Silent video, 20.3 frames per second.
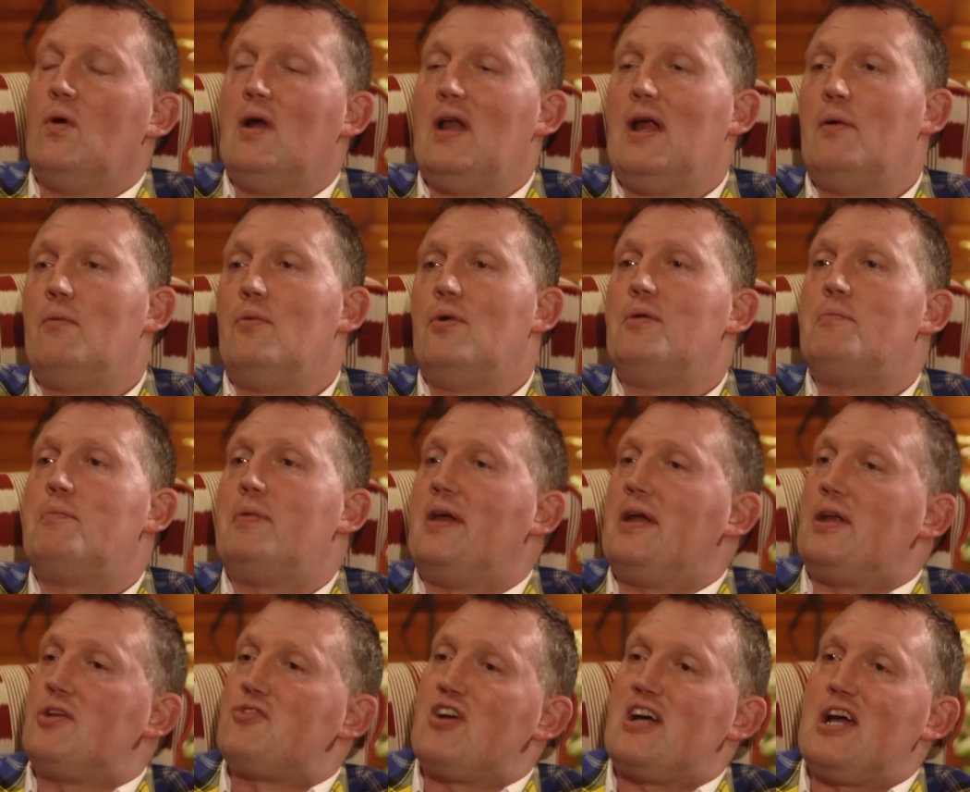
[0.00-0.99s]
Well, it would be
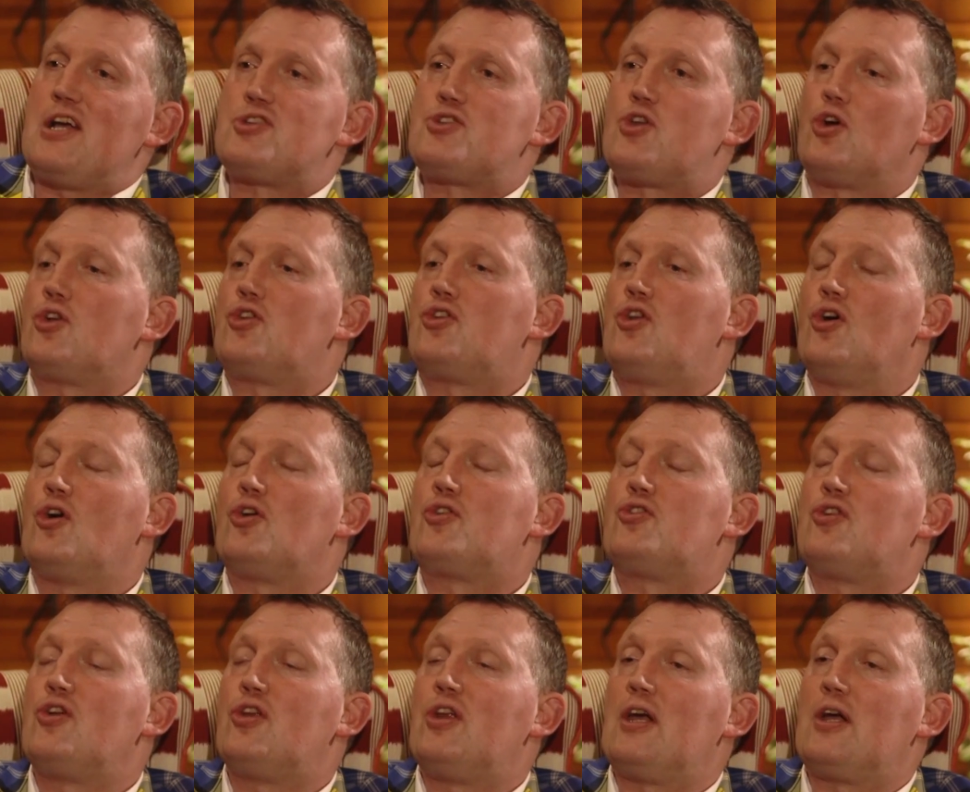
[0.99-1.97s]
addressed, or
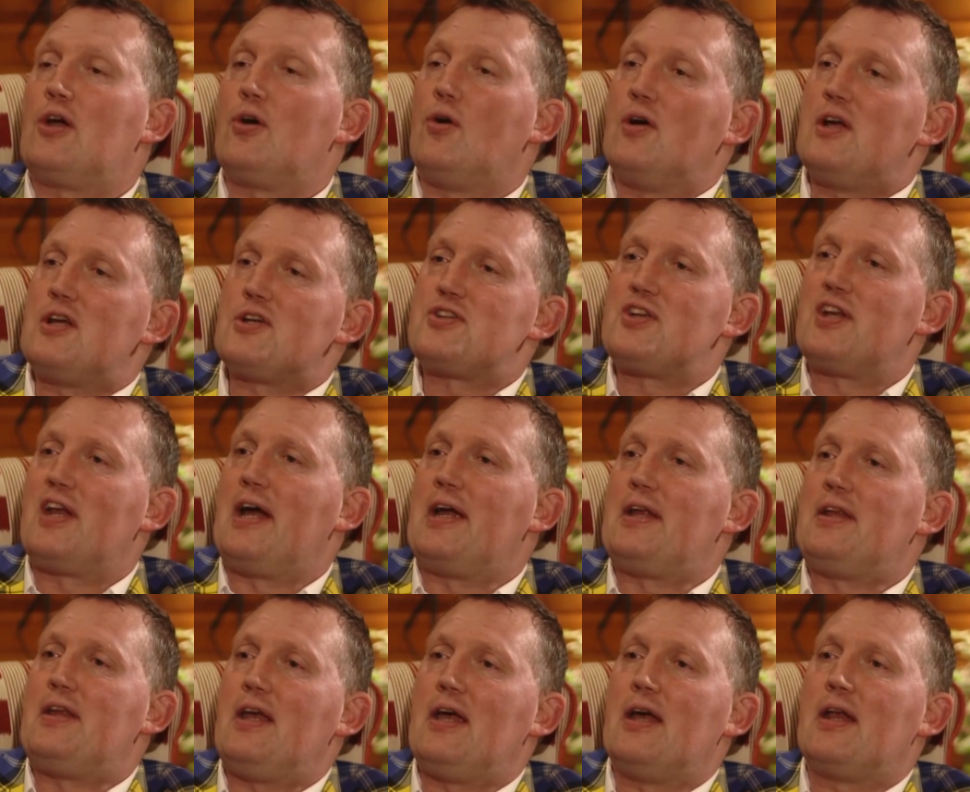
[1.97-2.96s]
do they go, here's an
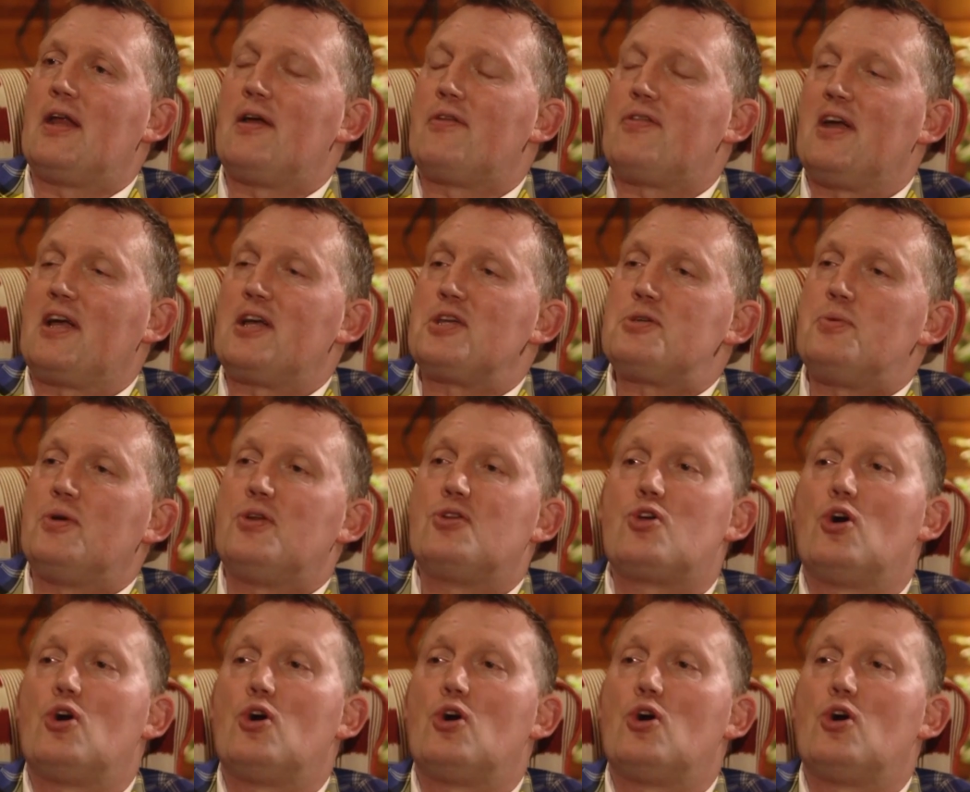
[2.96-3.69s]
idea, and I think it's been